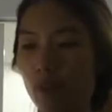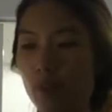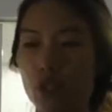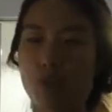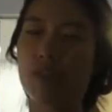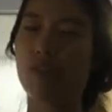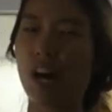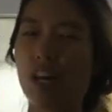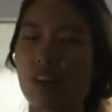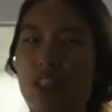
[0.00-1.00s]
which should be
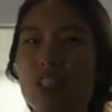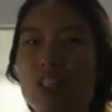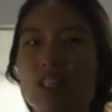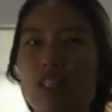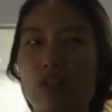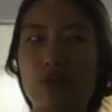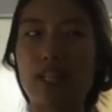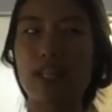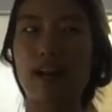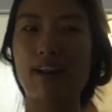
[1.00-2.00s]
fine because it's
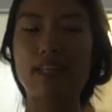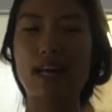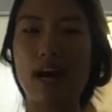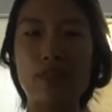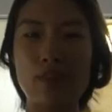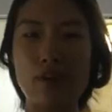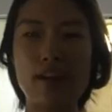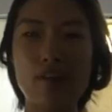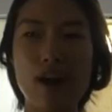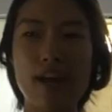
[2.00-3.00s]
literally like
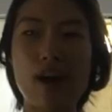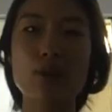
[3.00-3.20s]
9:30 right now.